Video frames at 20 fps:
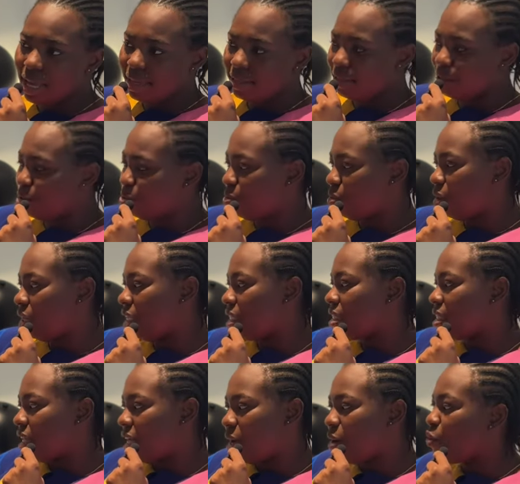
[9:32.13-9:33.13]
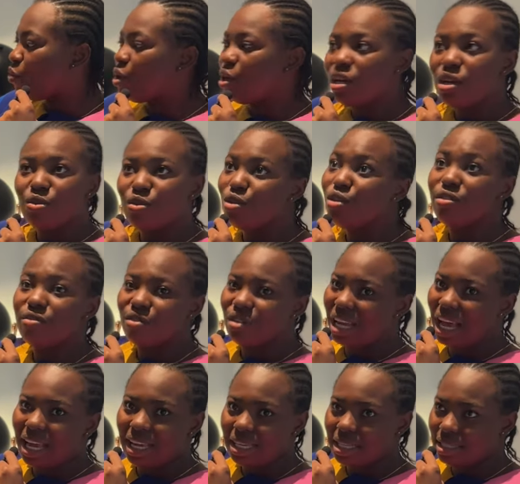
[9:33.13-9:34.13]
at this point. we couldn't even
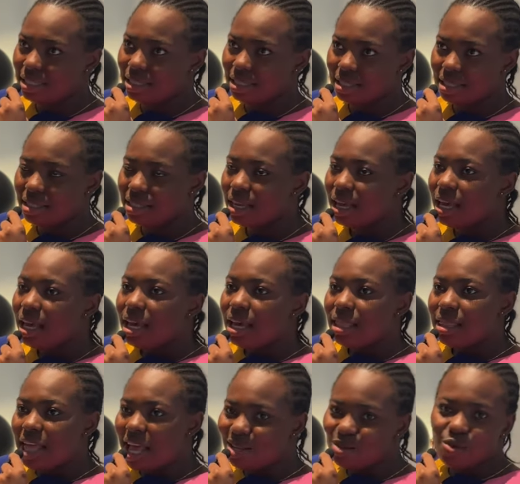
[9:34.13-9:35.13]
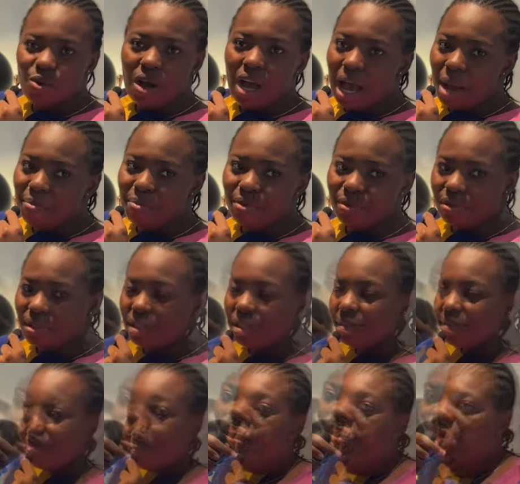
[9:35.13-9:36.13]
eat it. That's what happened.
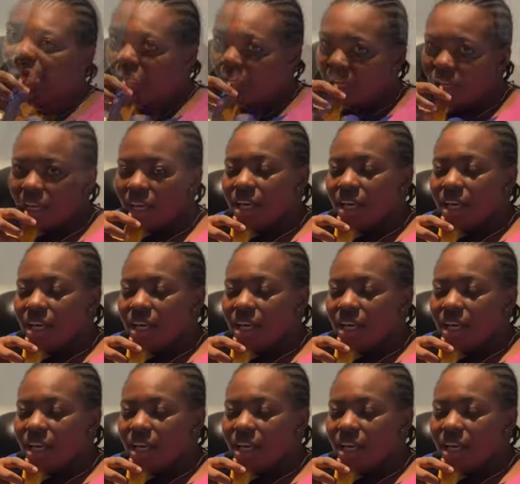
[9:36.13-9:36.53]
Okay,